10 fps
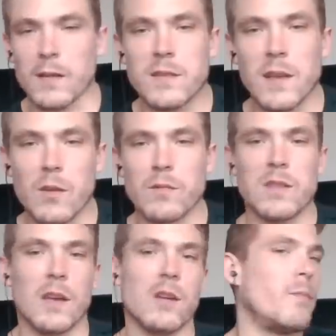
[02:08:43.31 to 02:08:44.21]
say you
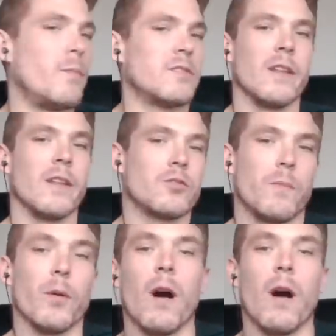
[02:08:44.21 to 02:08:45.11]
say you're about to like
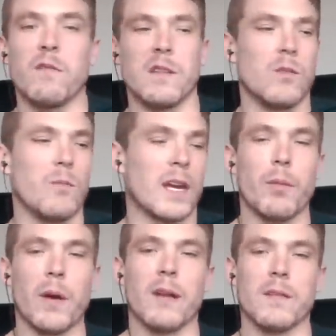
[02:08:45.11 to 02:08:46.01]
triple off and you make a
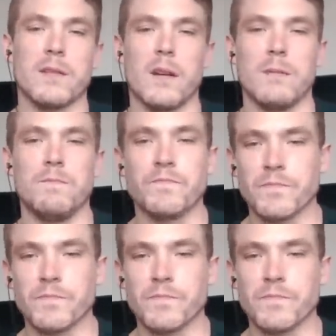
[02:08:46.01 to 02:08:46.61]
bet on the turn,